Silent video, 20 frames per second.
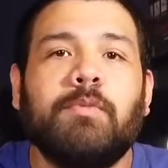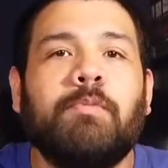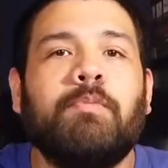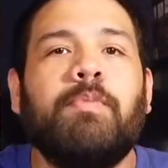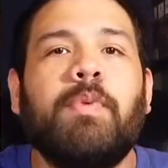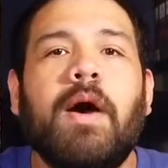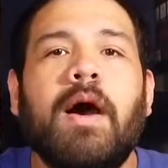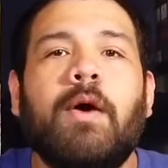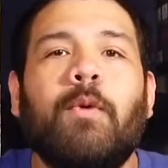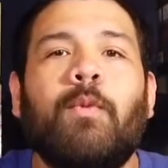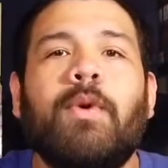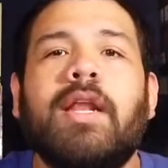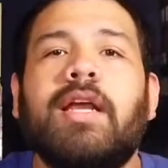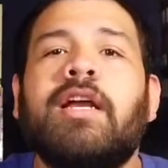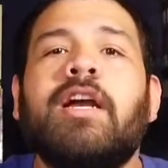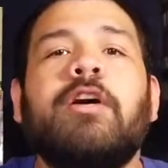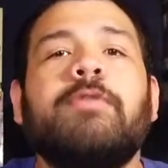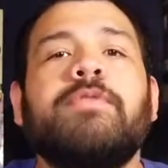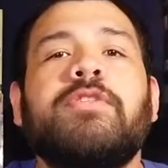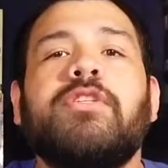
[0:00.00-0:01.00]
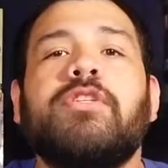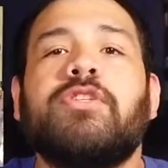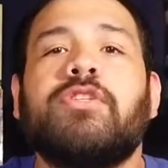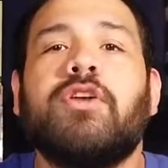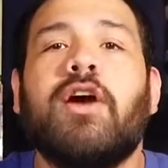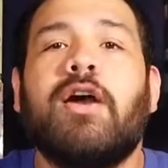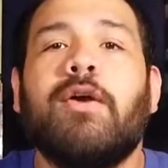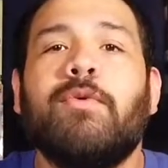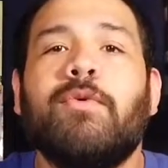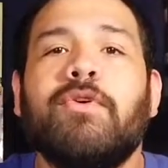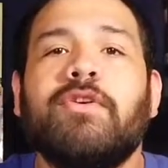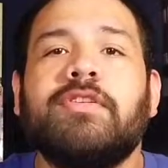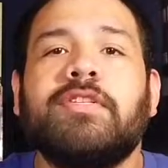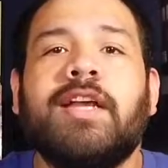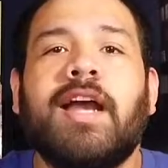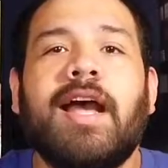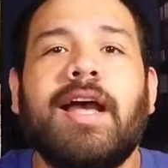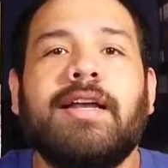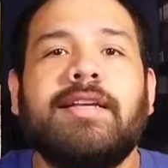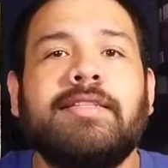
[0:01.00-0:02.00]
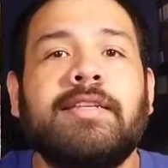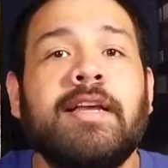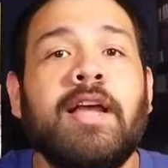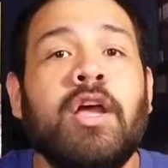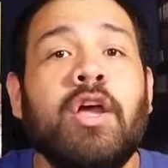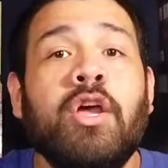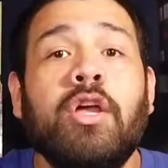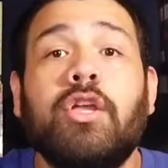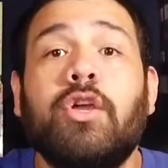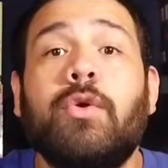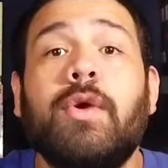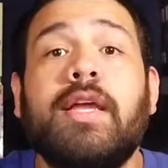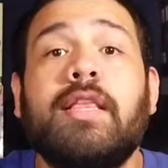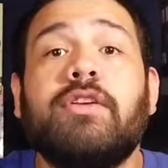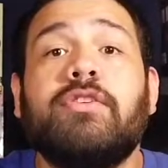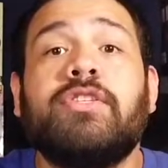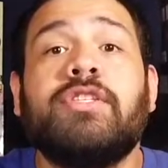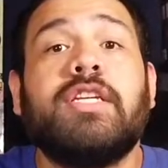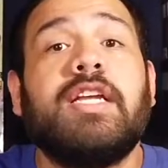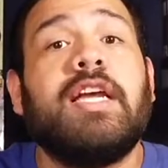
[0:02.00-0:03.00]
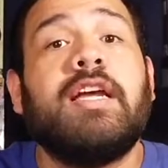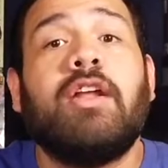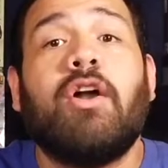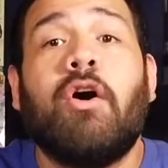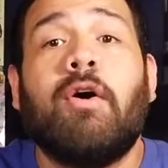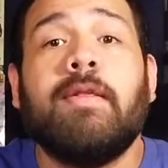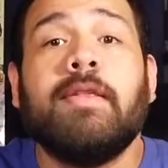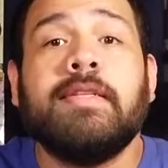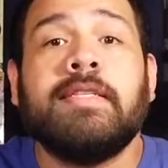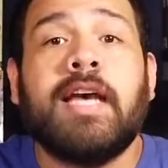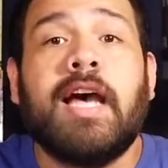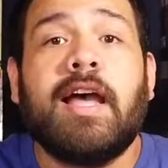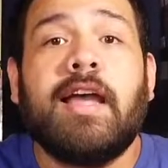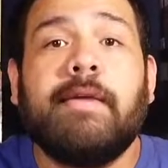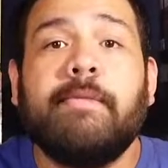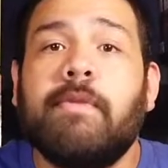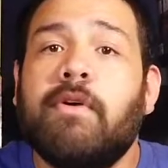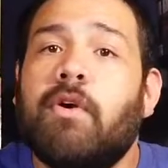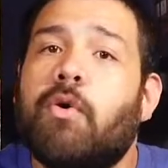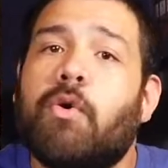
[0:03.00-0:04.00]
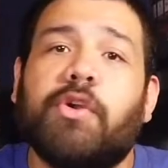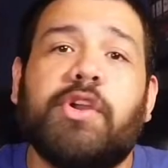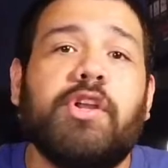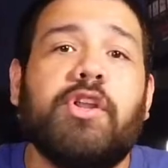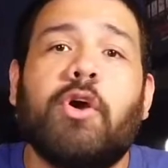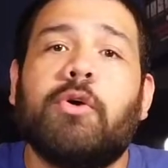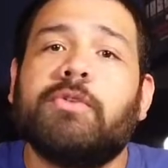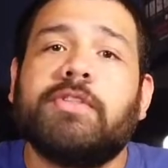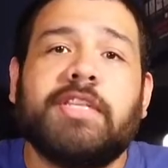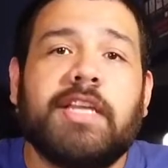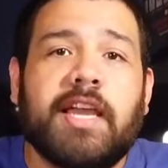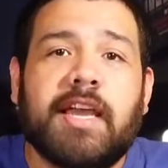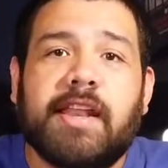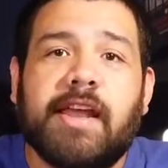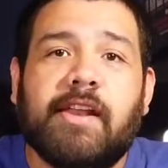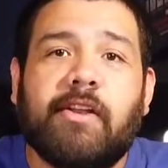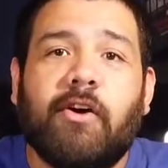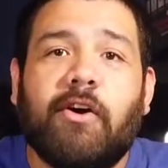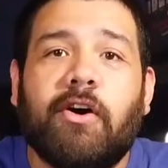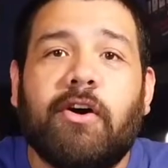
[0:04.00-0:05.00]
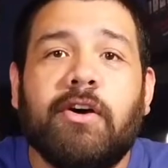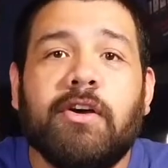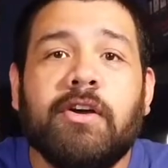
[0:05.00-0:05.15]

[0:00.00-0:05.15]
But when it comes to Star Wars, guys, you either see it all the time or you don't see it at all.